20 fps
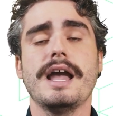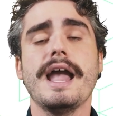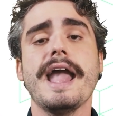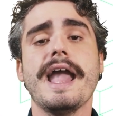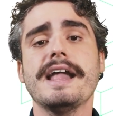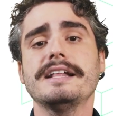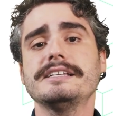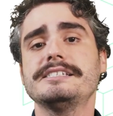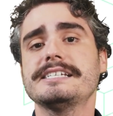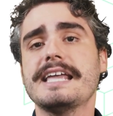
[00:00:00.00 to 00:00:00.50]

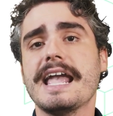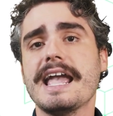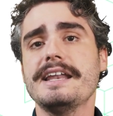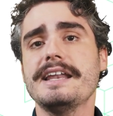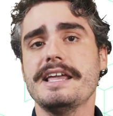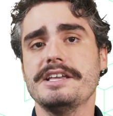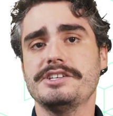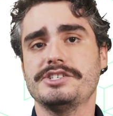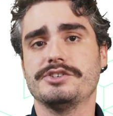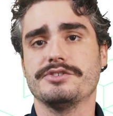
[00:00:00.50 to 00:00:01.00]
And scan
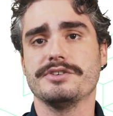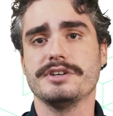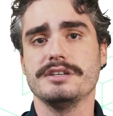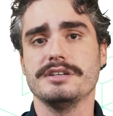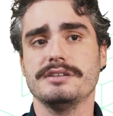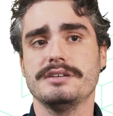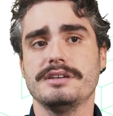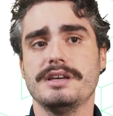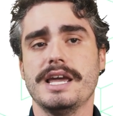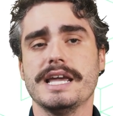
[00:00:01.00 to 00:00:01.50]
history,
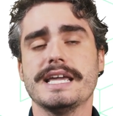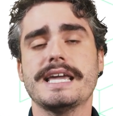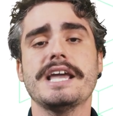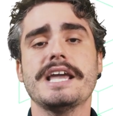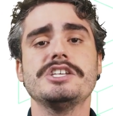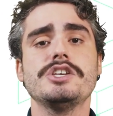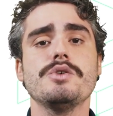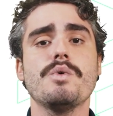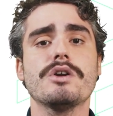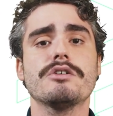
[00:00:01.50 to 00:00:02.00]
in
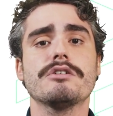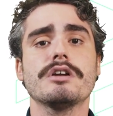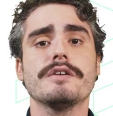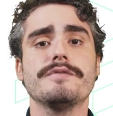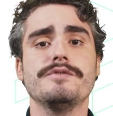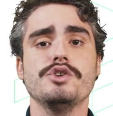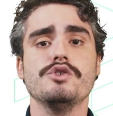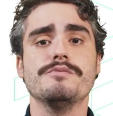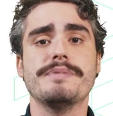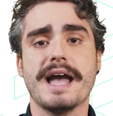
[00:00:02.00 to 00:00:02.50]
case you want to
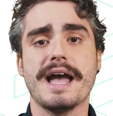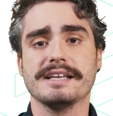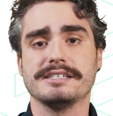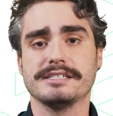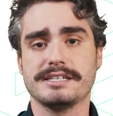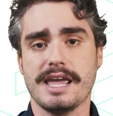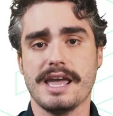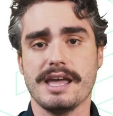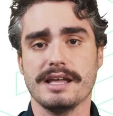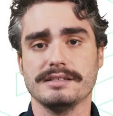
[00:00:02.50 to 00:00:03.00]
review past
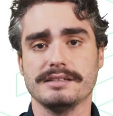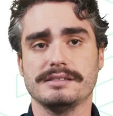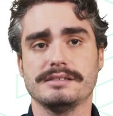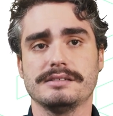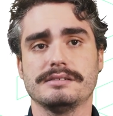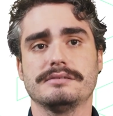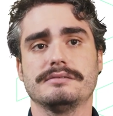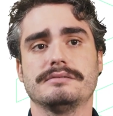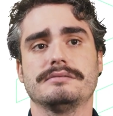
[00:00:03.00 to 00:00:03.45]
scans.